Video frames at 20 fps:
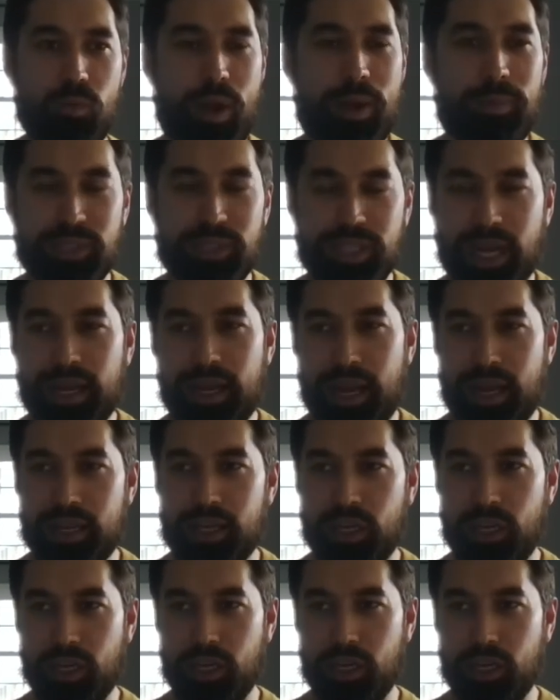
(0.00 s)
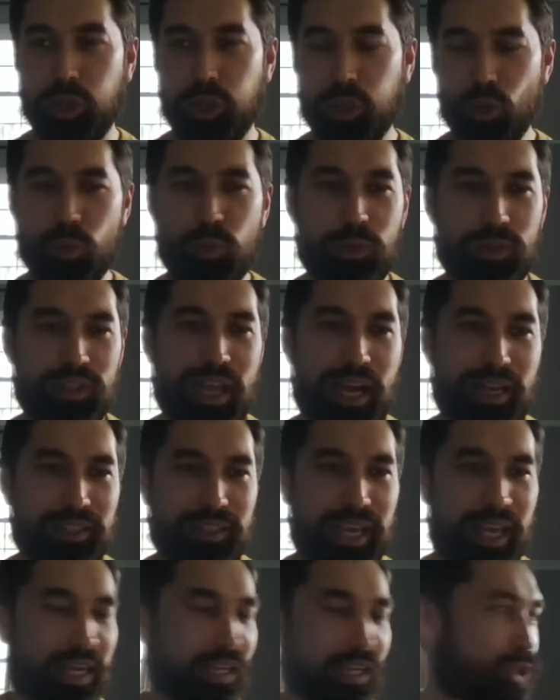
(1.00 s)
website,
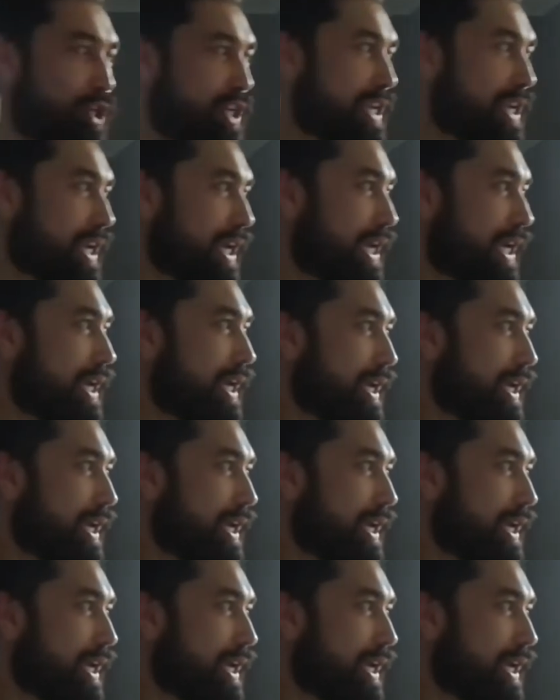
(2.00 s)
kloop.kg.